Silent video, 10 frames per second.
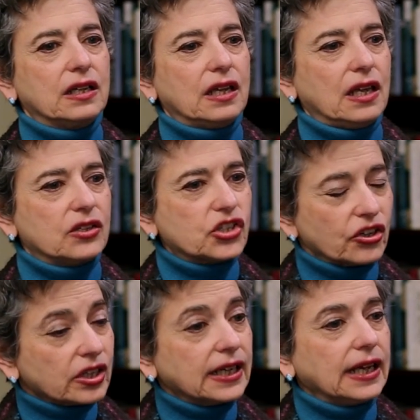
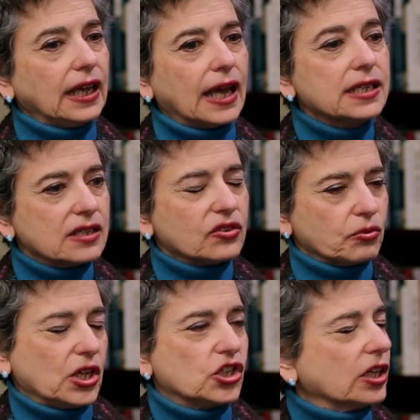internally and in the
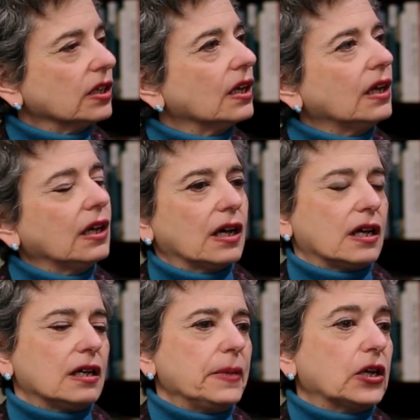region
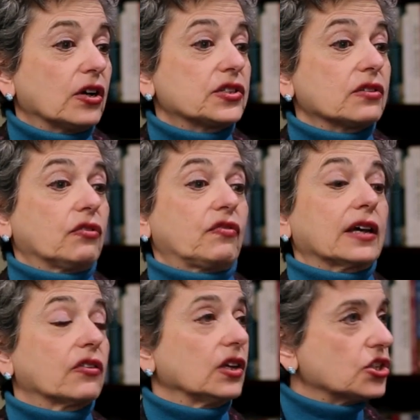because of the
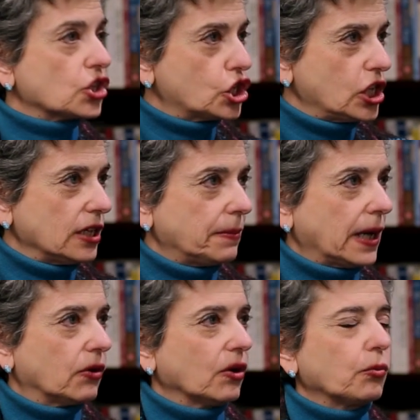fact that it's a Shia
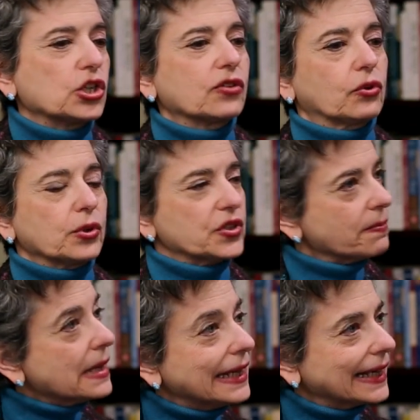power, which of course
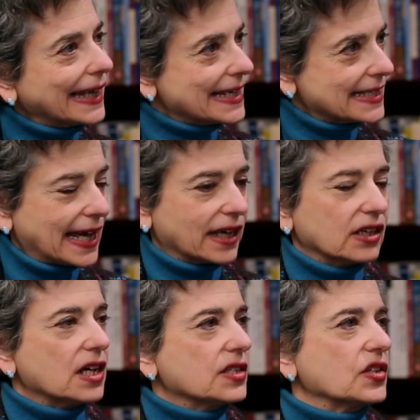immediately
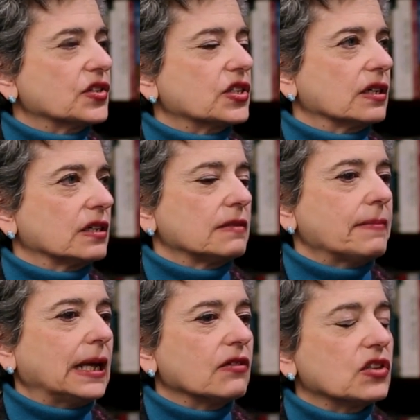antagonizes
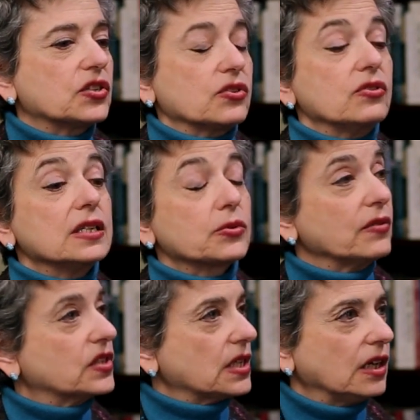many of the Sunnis.
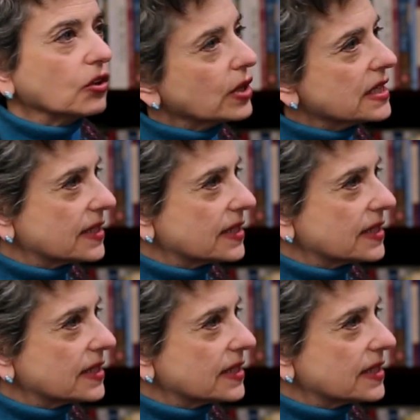We've seen increased